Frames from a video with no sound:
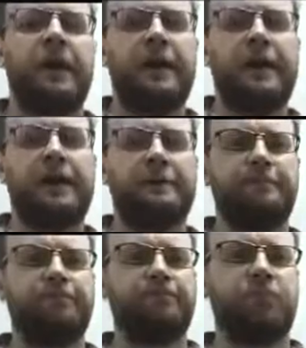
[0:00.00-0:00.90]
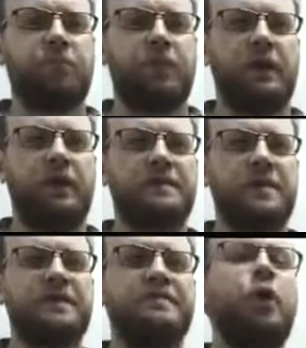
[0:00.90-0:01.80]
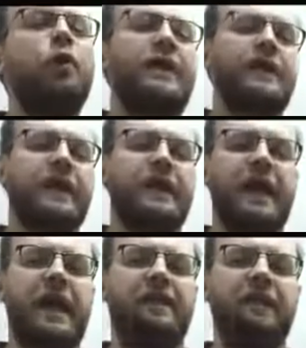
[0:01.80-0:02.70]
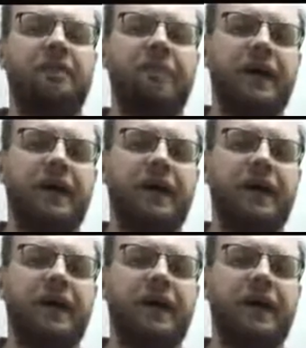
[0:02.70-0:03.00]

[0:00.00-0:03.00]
Let's say smoking can have